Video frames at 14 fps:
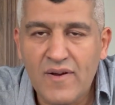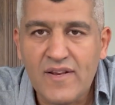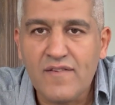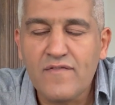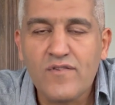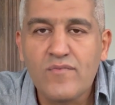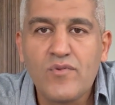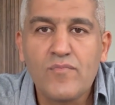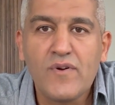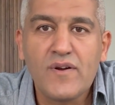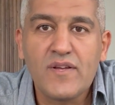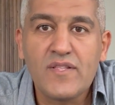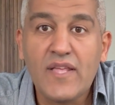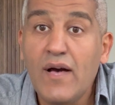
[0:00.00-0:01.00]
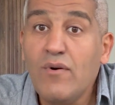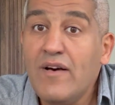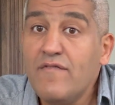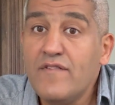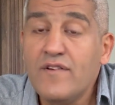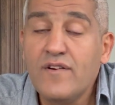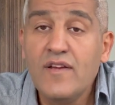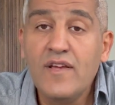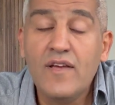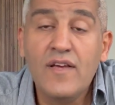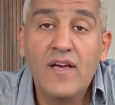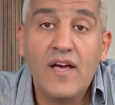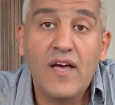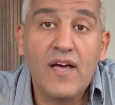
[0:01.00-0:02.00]
money from your pocket. However,
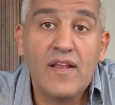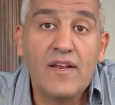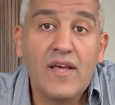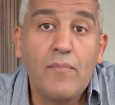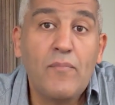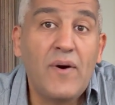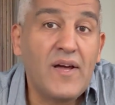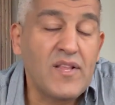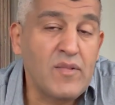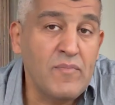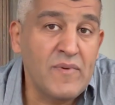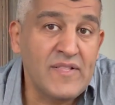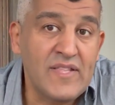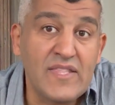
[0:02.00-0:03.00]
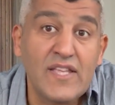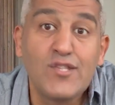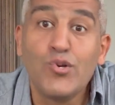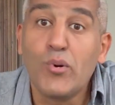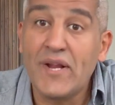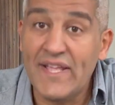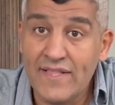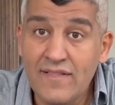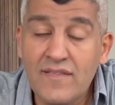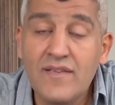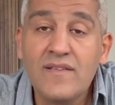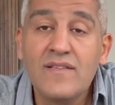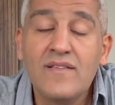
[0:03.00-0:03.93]
an apartment that you rent,